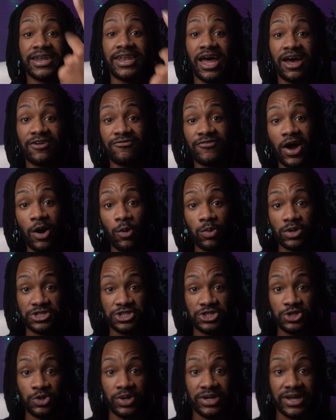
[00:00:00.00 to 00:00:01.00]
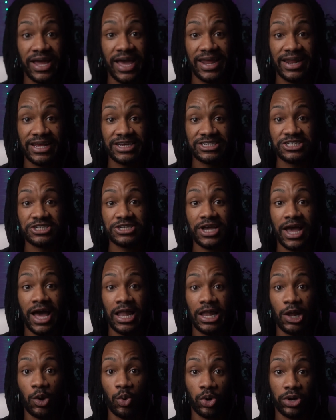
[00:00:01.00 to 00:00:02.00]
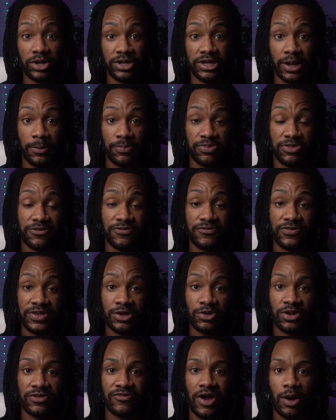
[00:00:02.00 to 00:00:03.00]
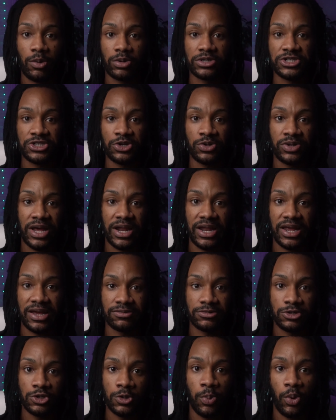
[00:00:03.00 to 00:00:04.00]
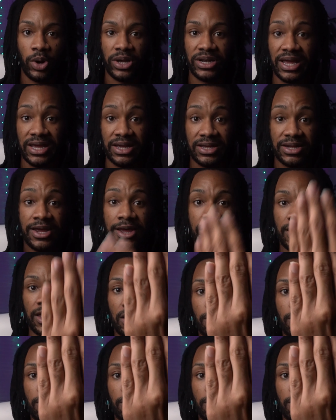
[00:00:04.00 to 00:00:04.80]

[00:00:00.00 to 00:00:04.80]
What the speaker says: Now, if I was shooting at a shallower depth of field, if I was shooting at f2.8